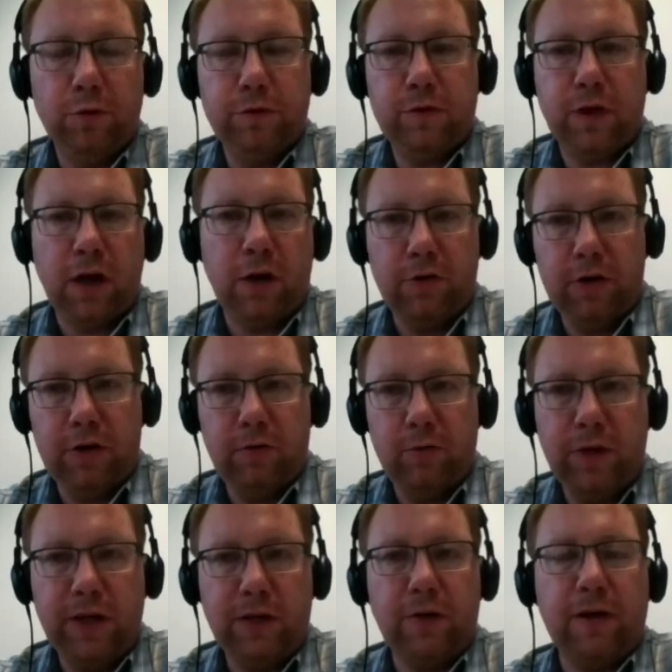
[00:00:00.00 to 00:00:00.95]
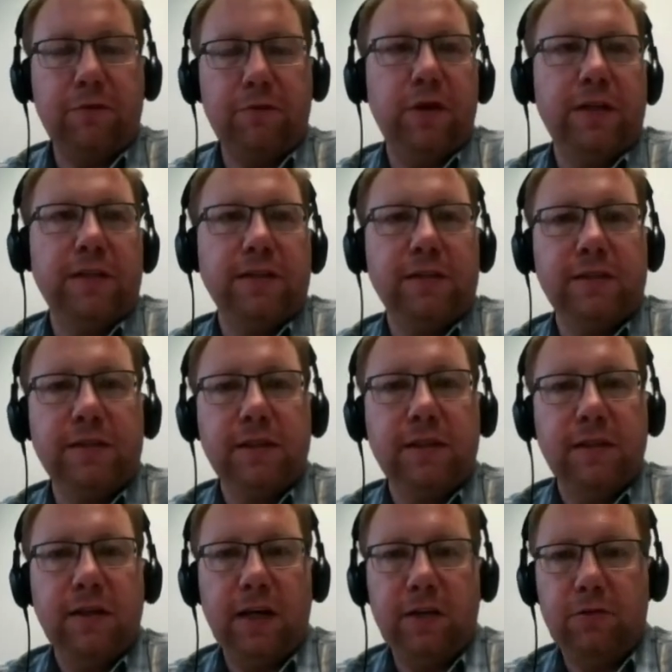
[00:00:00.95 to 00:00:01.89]
our weak reference
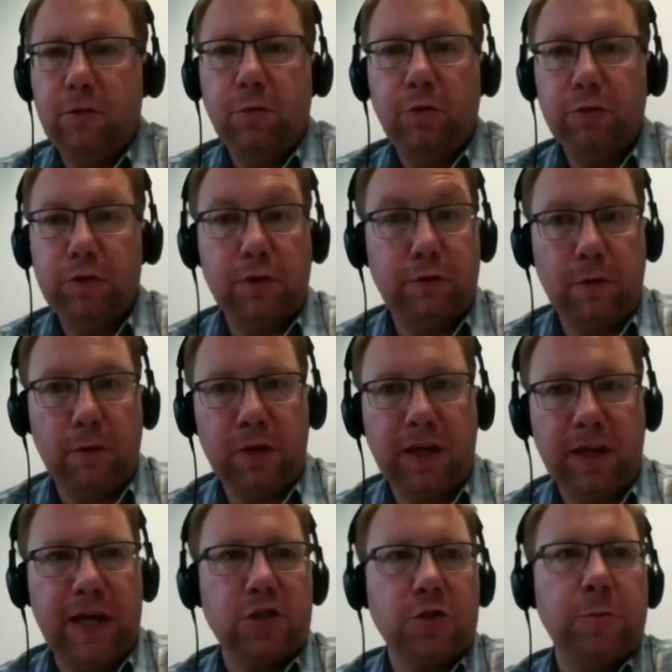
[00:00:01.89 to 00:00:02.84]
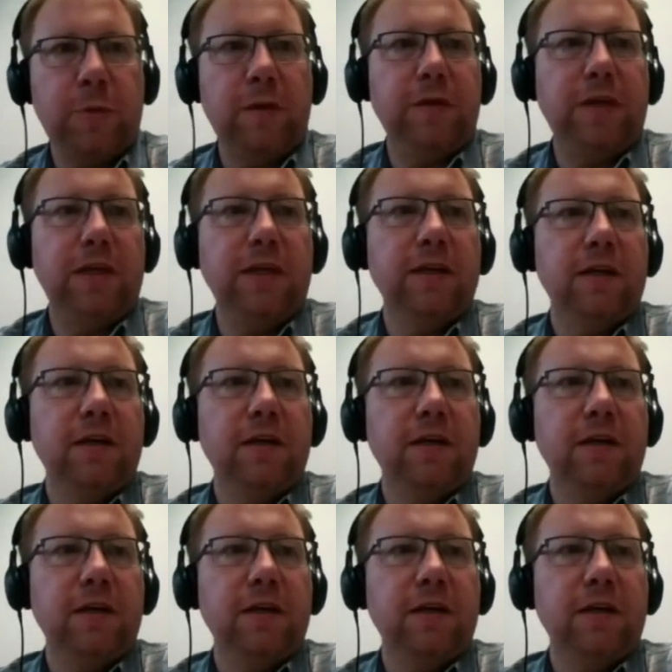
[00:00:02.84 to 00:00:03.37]
and removed it from the cache maybe,